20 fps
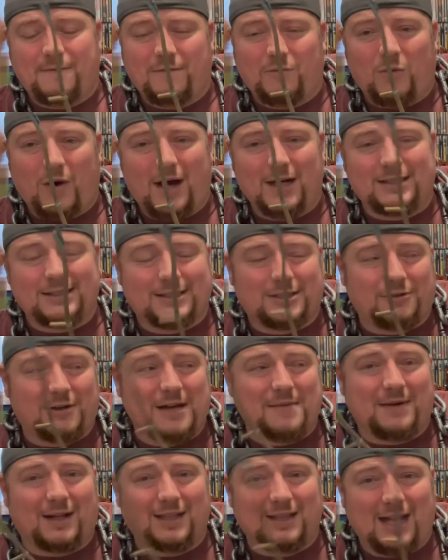watched
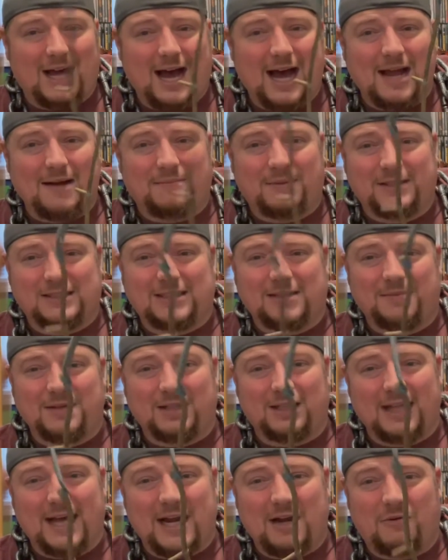Scream a lot, but some of
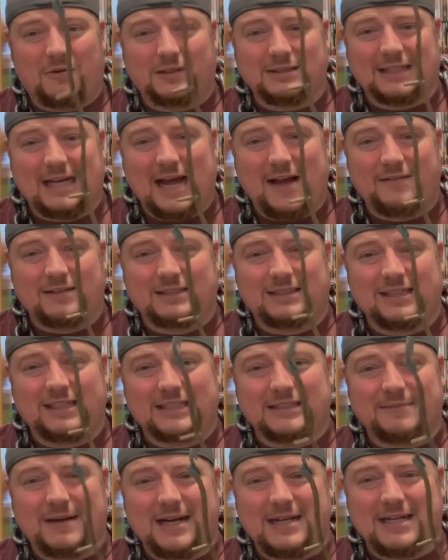the later ones I haven't
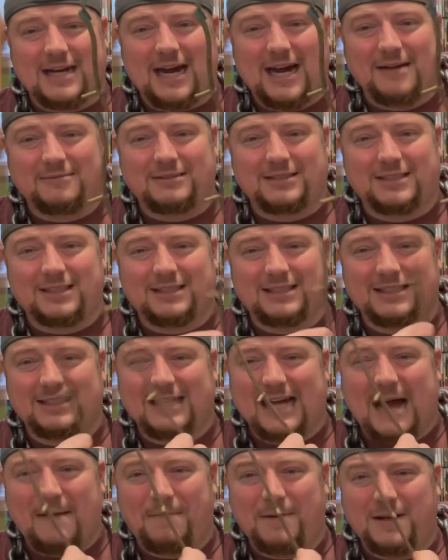seen as many times. Does this
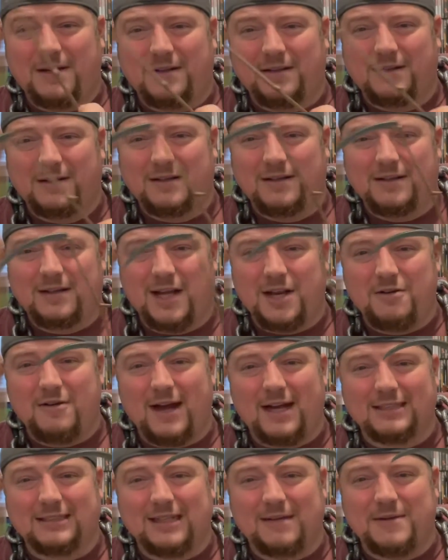happen? Can you
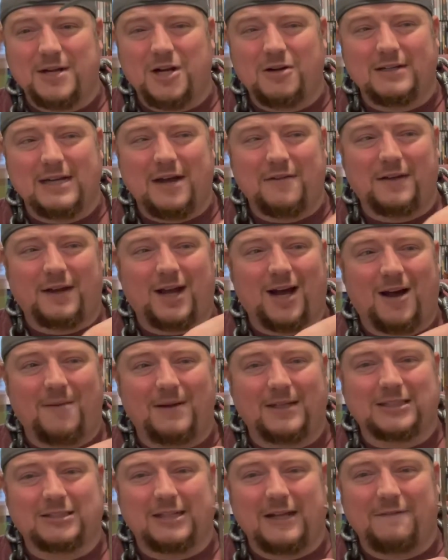guys let me know down in the
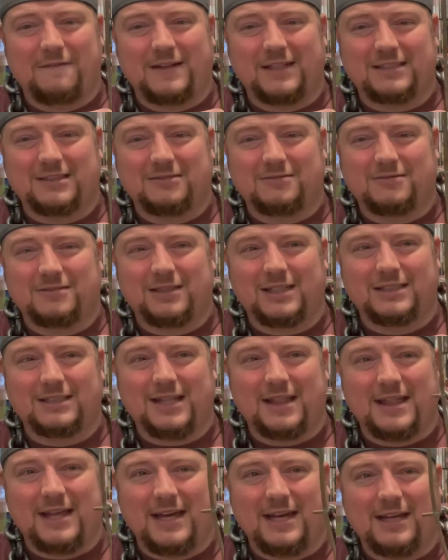comments if this
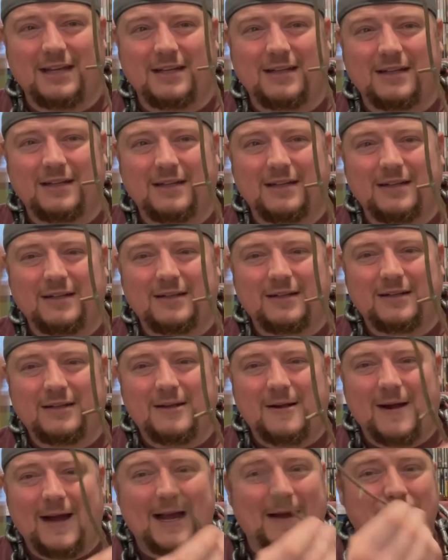is a thing?
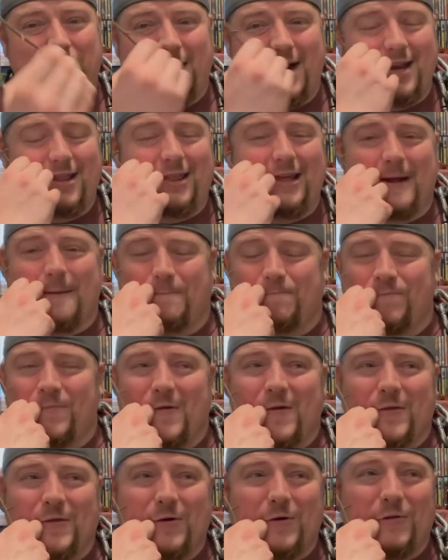I'm trying to think.
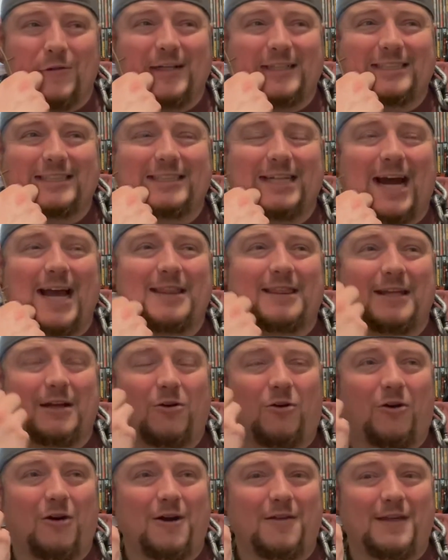The only scythe
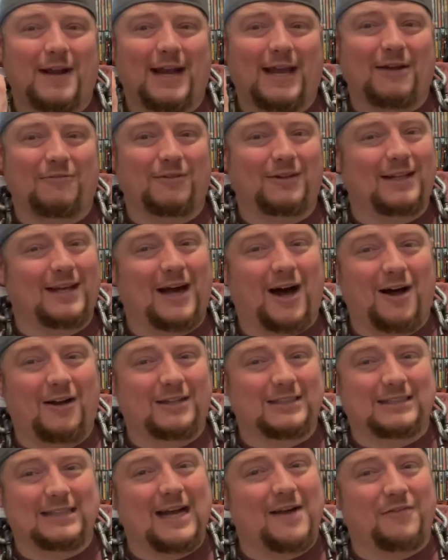and horror that I can really
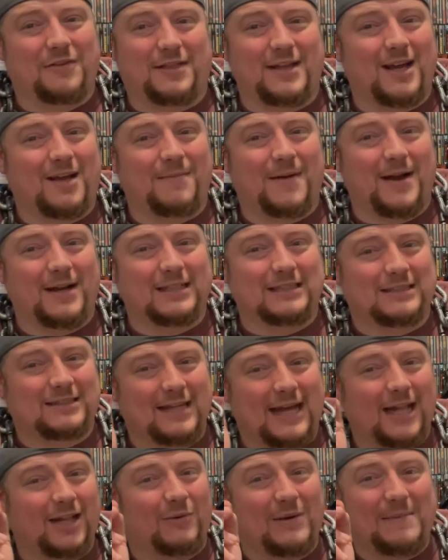honestly ever think about is
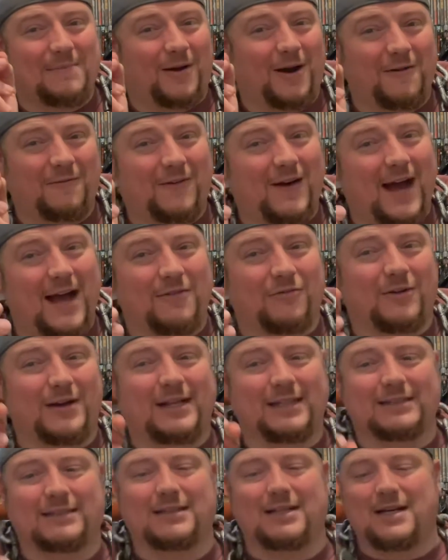Halloween Part 5
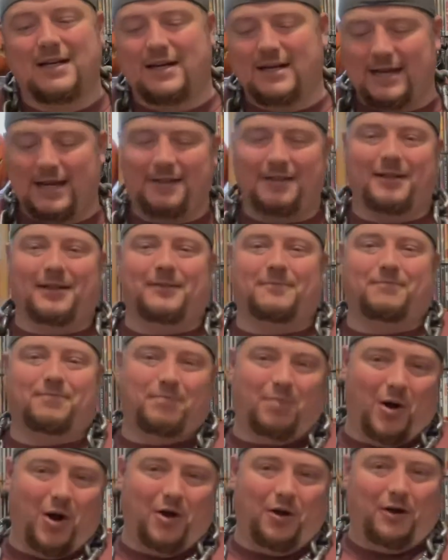when he's in the
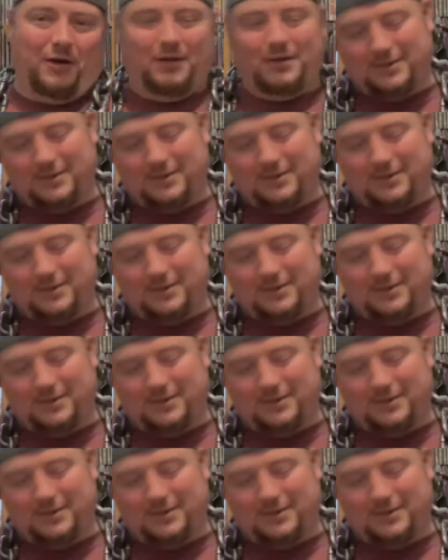barn.